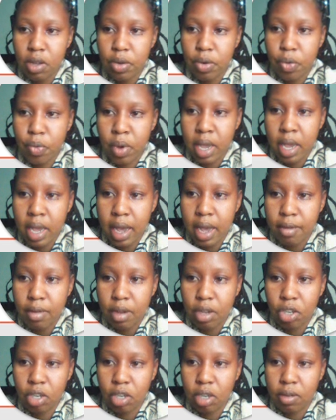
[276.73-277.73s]
we have
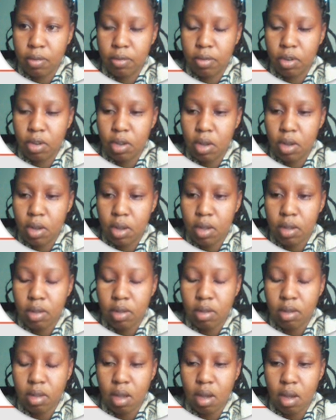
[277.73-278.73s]
achieved
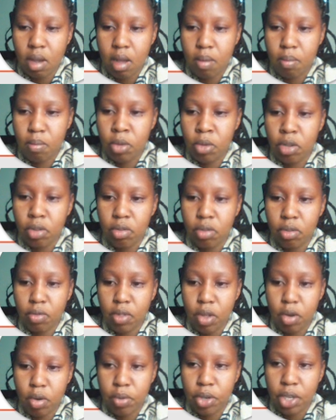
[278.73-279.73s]
most of
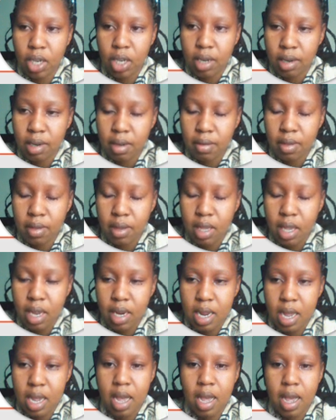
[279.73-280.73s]
the objectives, and
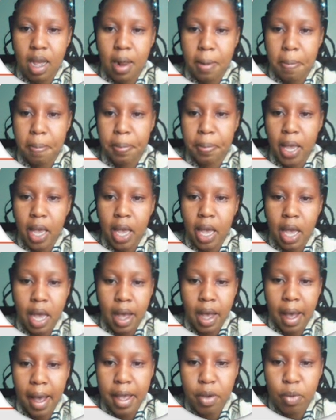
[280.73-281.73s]

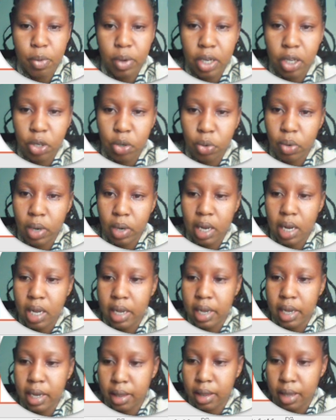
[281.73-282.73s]
I wish you well
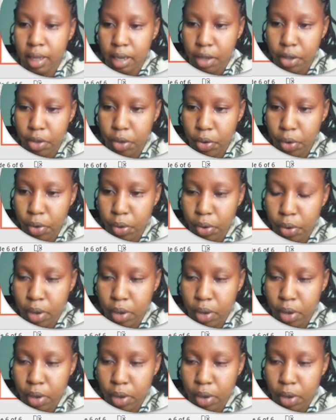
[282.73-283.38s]
and thank you.